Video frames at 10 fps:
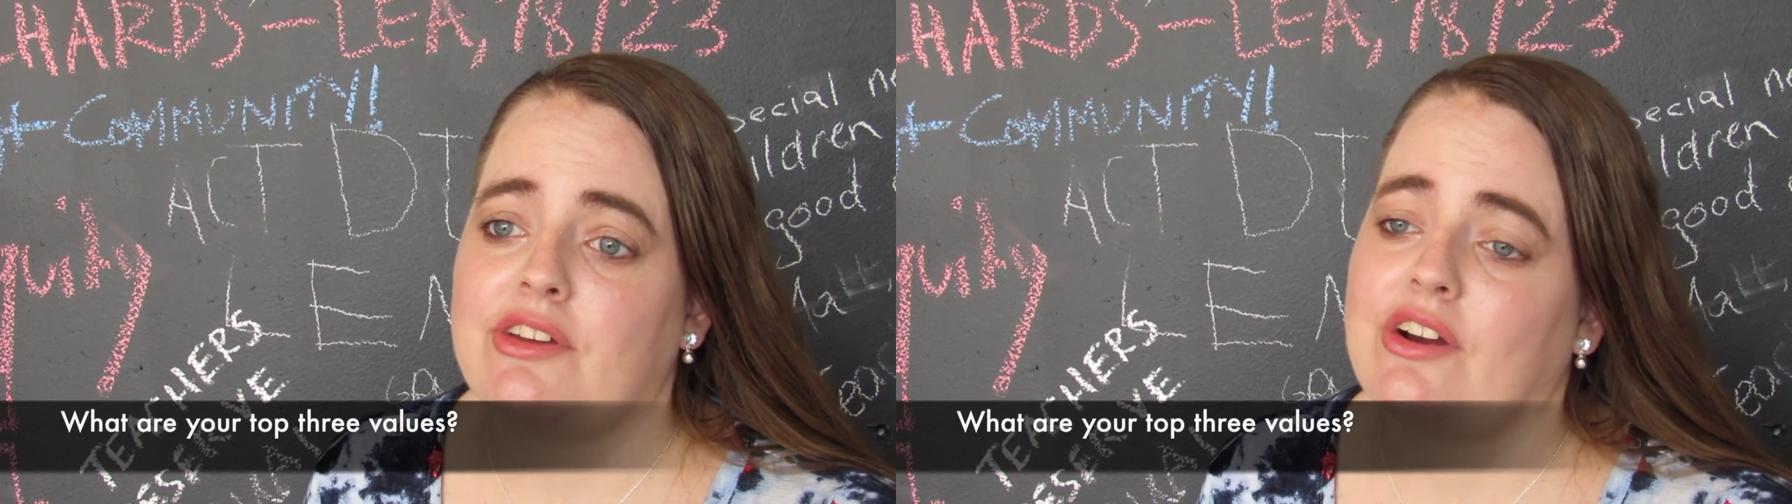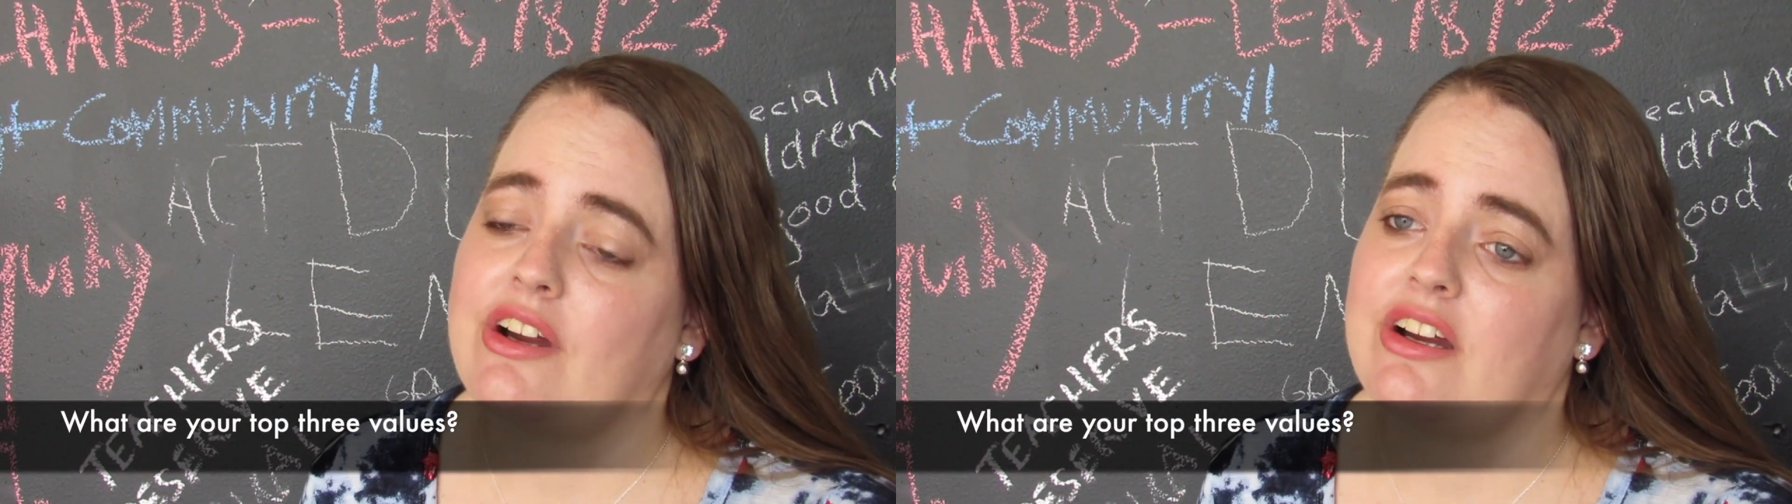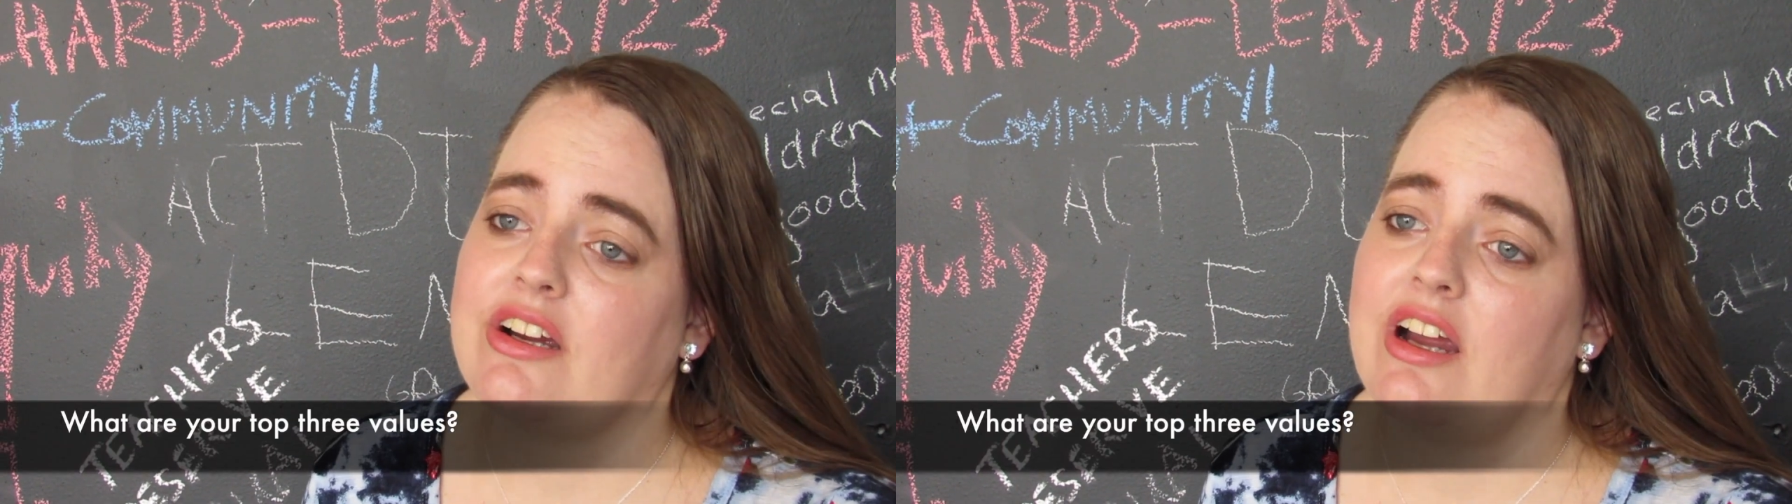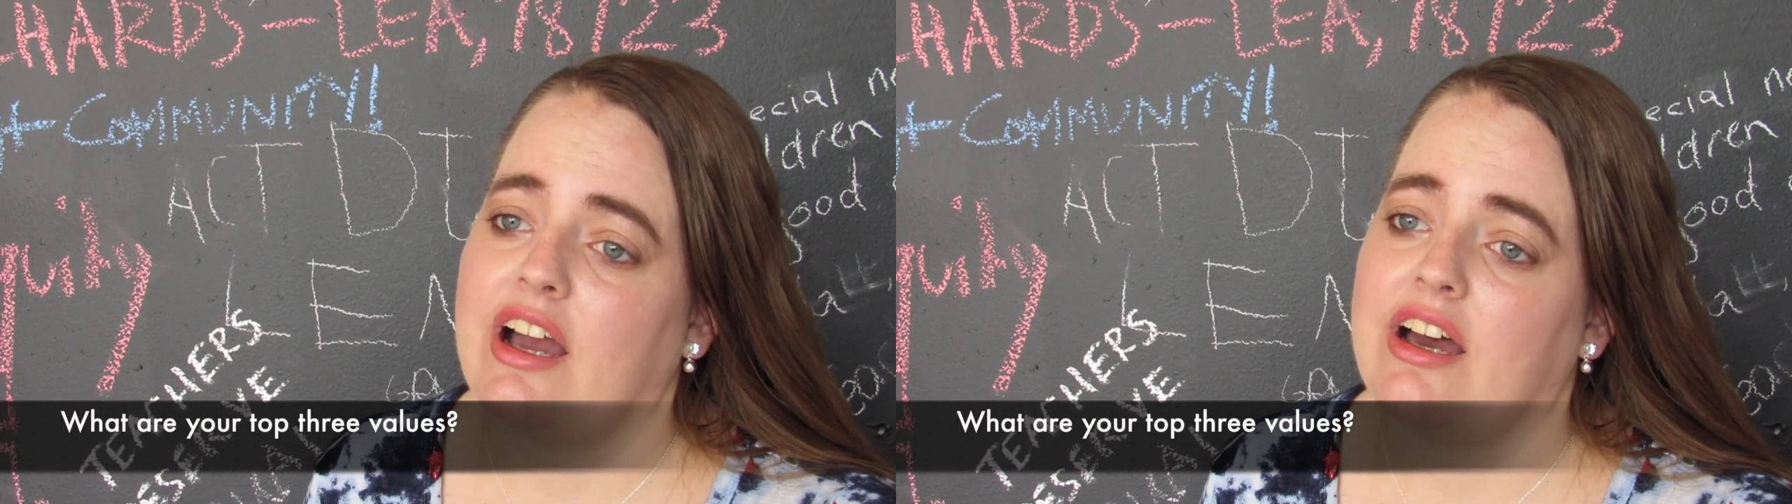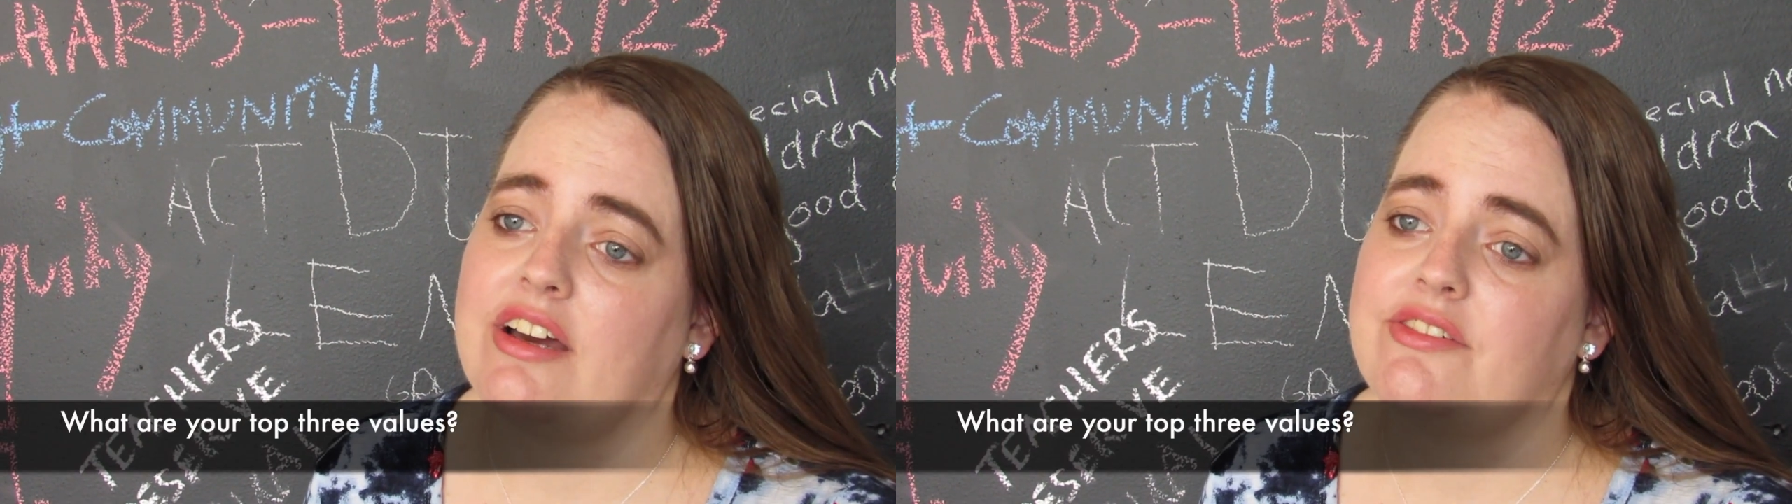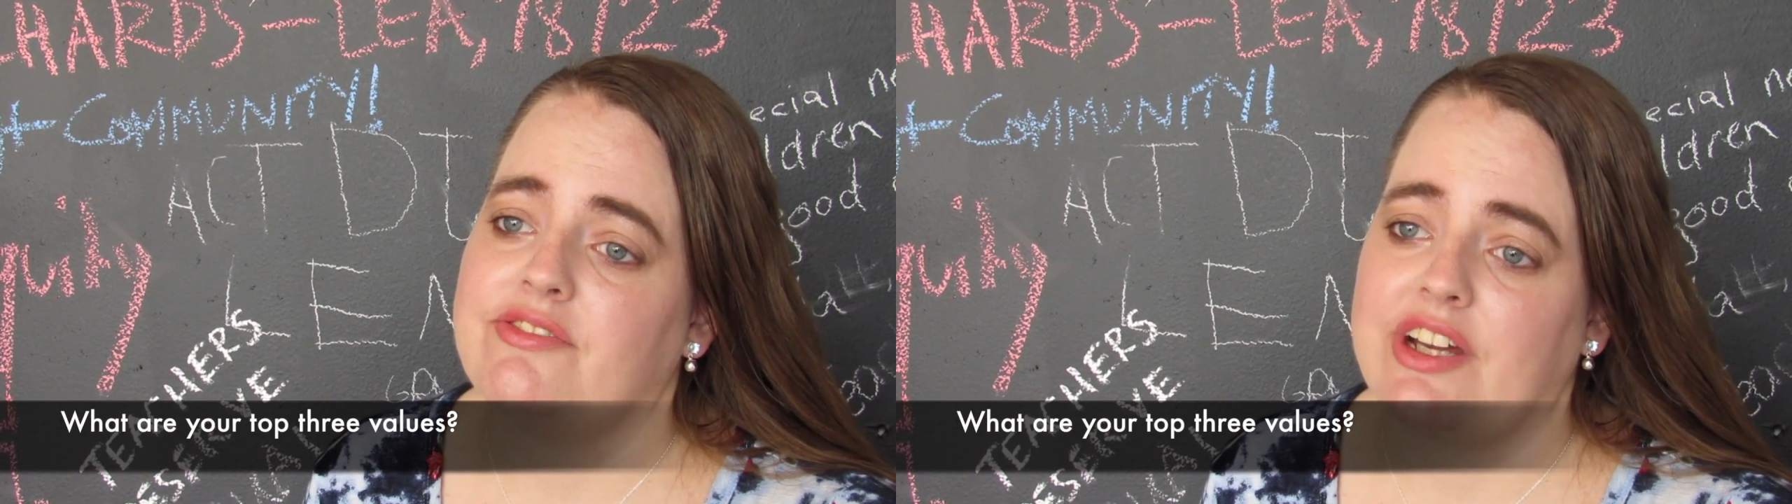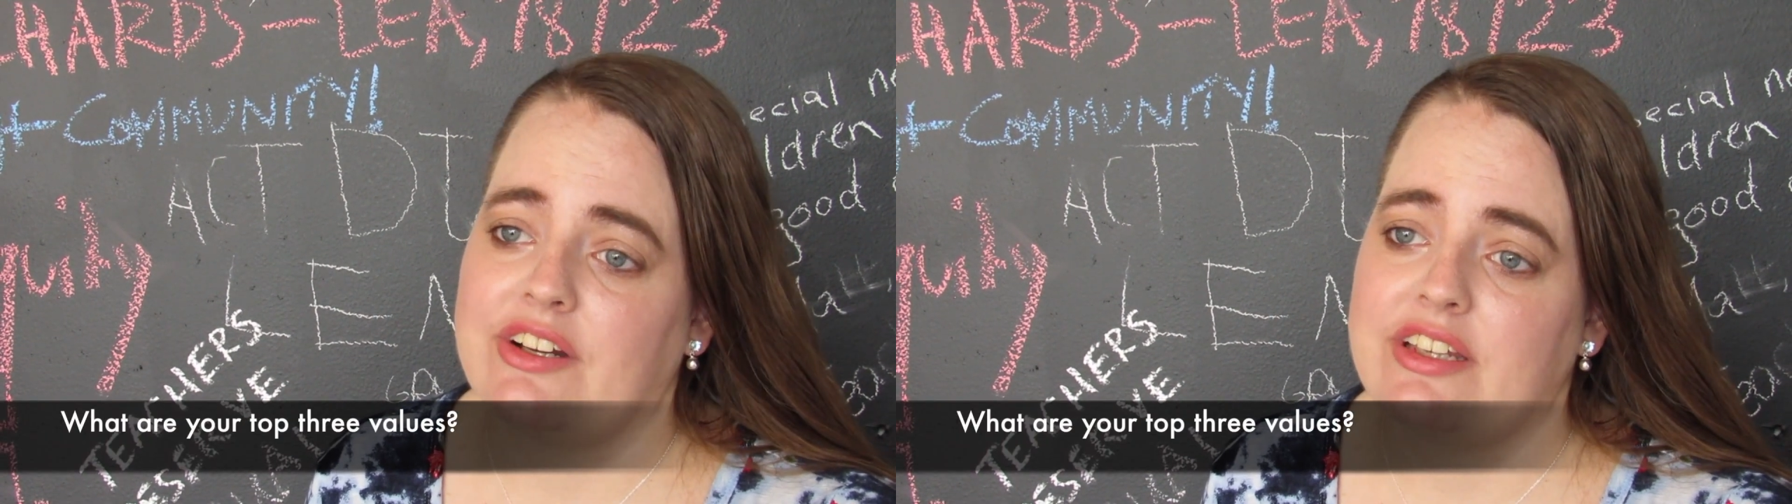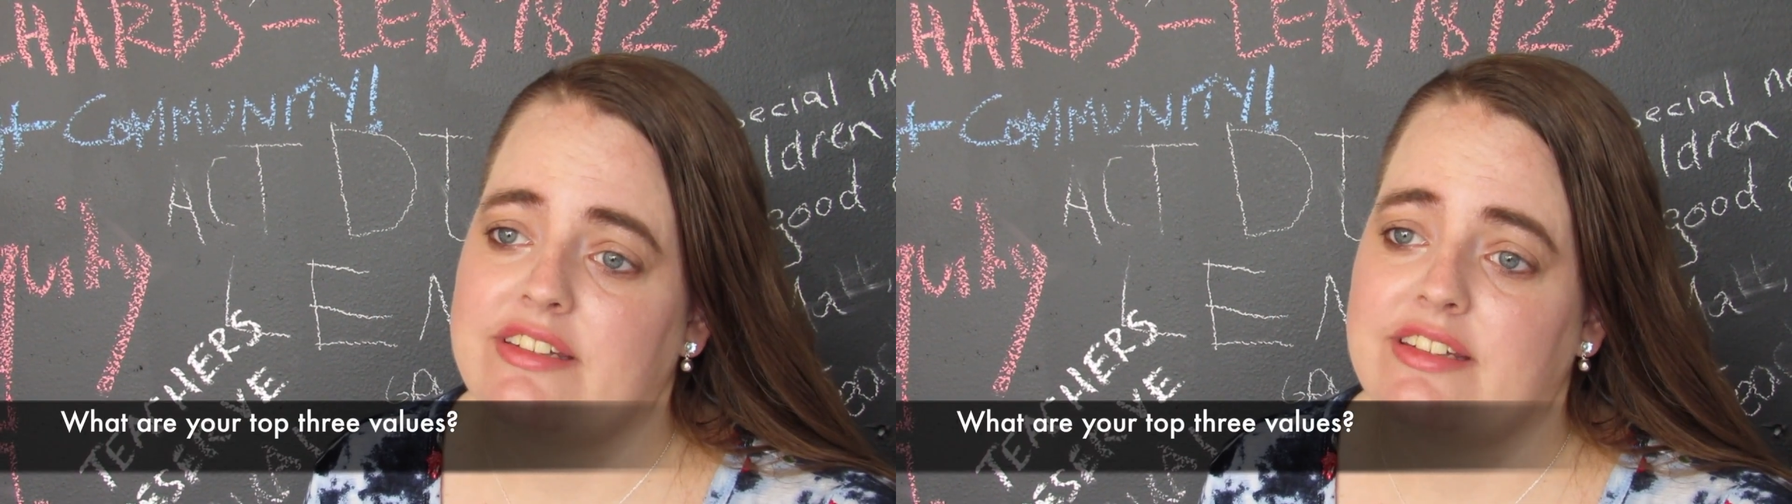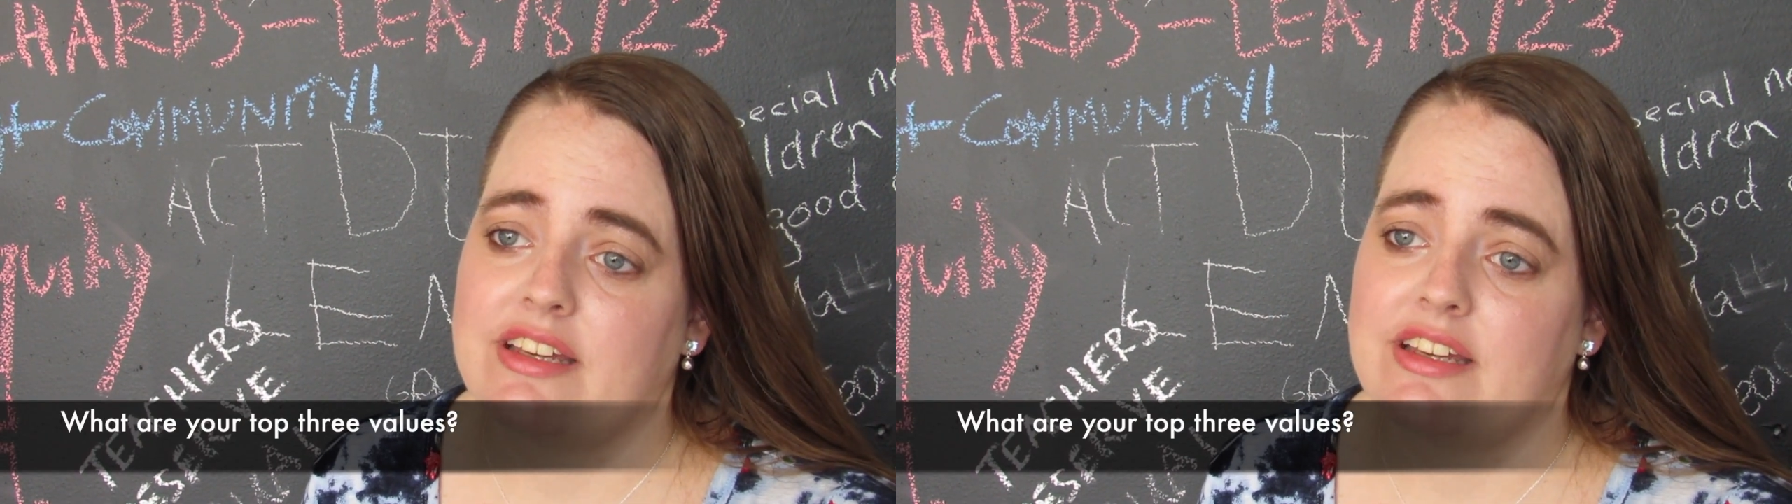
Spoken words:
are fairness,